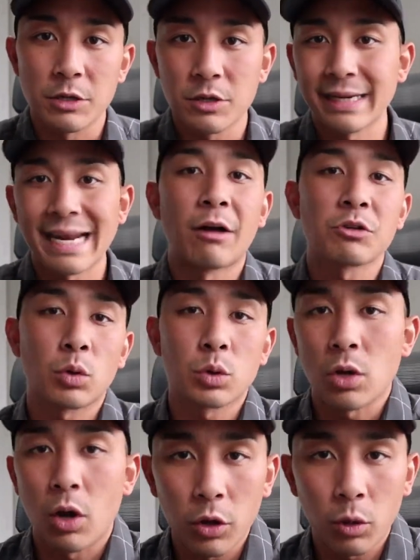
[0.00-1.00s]
and you can
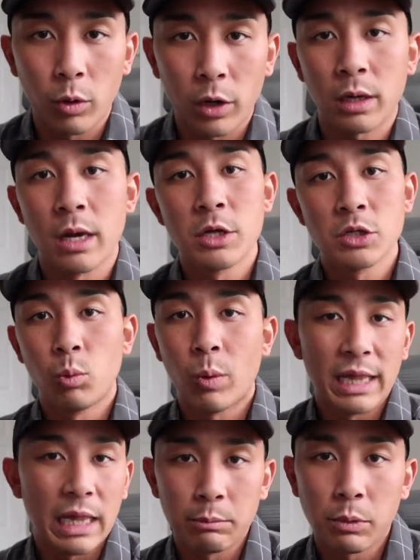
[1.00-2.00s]
outsource all the work to
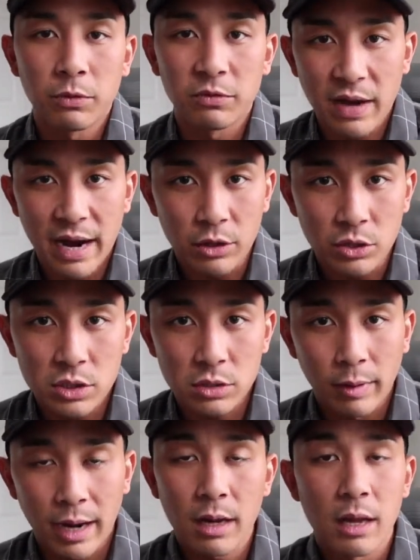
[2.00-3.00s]
white label providers,
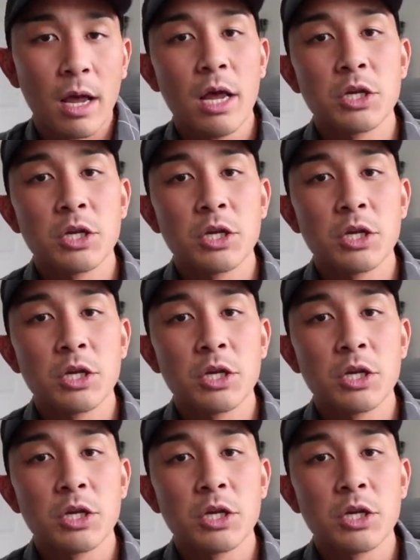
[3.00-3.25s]
right?